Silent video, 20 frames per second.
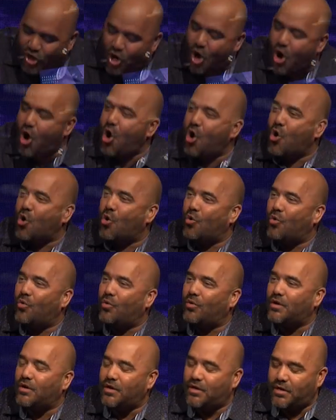go,
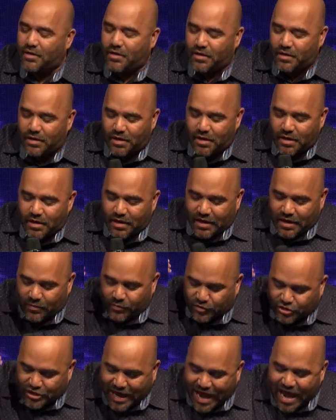he
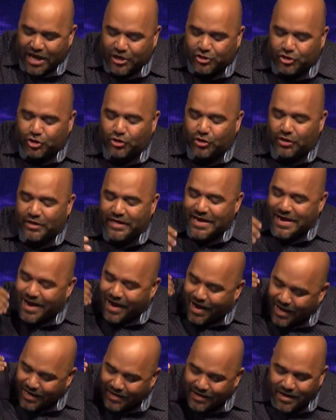was actually
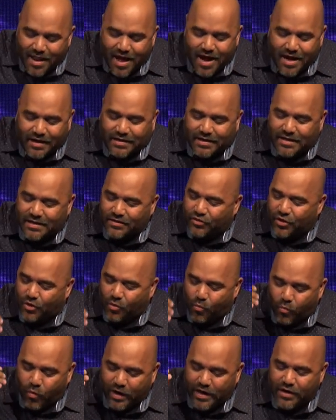unlocking the
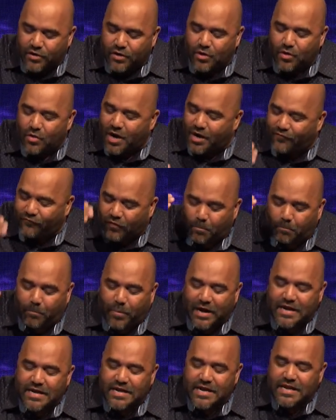window of
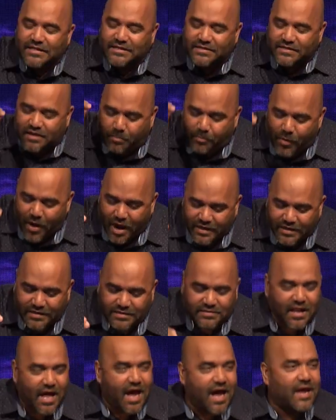abundance upon
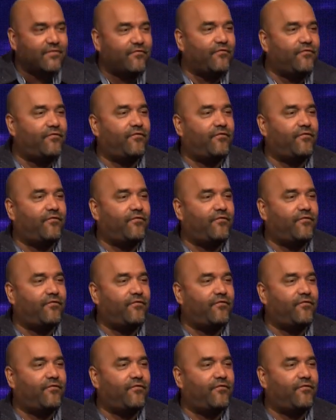his life